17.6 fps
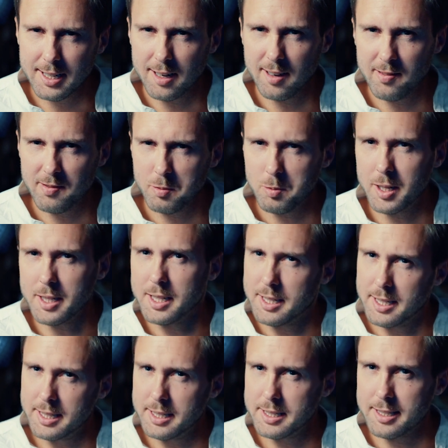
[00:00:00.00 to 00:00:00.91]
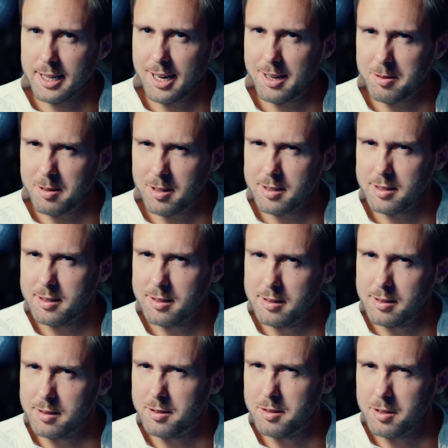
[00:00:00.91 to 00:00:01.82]
of what it is I want
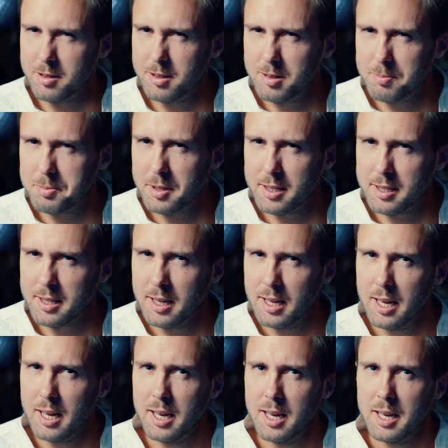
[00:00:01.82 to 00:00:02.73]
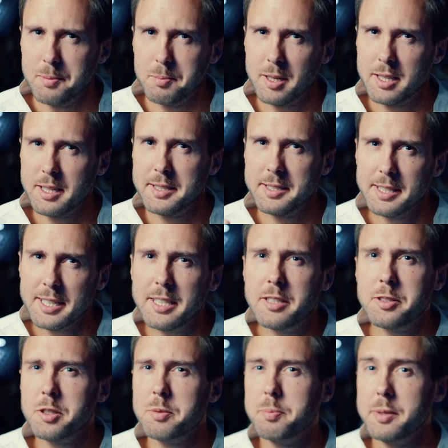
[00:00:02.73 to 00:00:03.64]
to do, but it
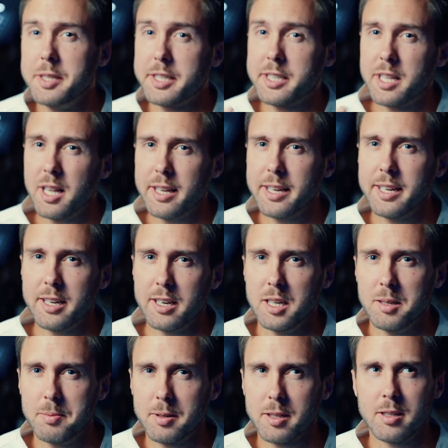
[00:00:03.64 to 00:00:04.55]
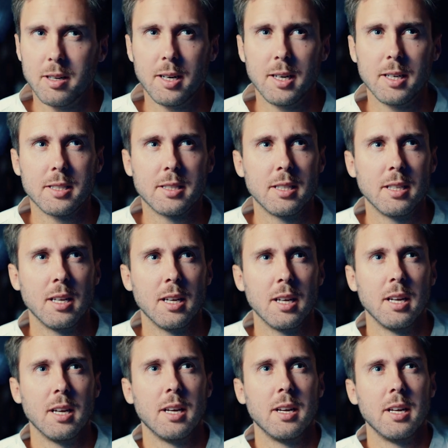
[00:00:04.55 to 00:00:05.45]
needs to be clear, because
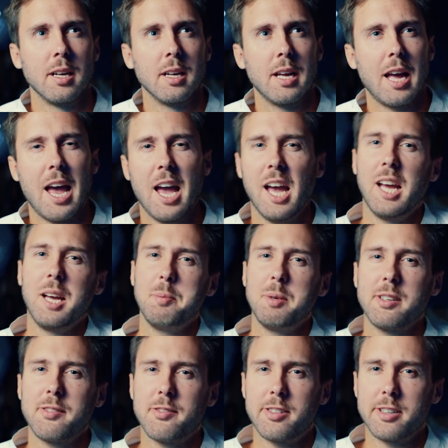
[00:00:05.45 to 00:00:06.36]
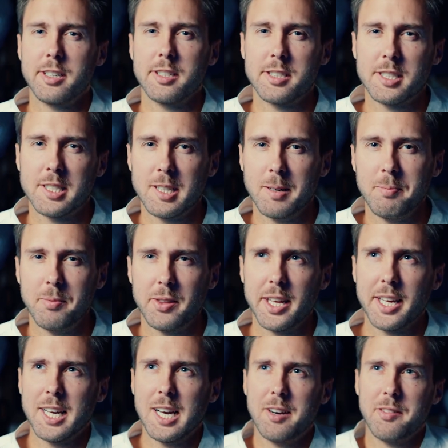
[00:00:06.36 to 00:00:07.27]
aiming for
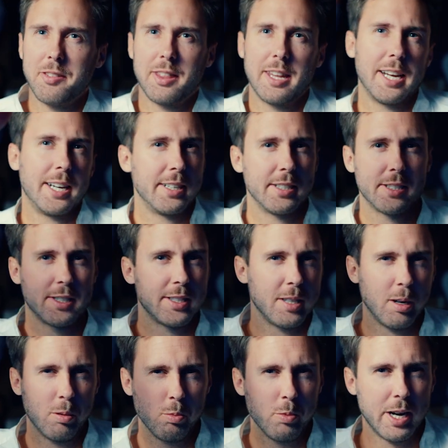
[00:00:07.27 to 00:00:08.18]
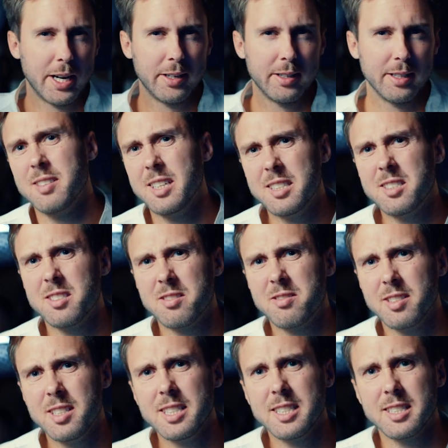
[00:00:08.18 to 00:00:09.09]
something out there somewhere, it's
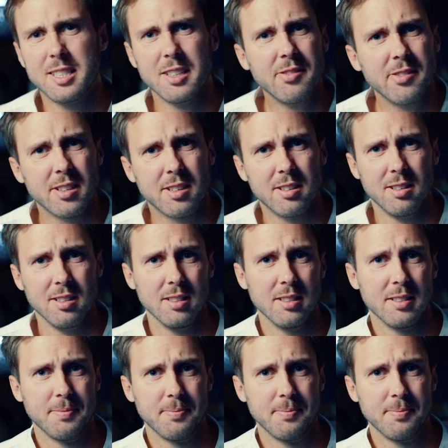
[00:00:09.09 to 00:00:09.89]
really difficult.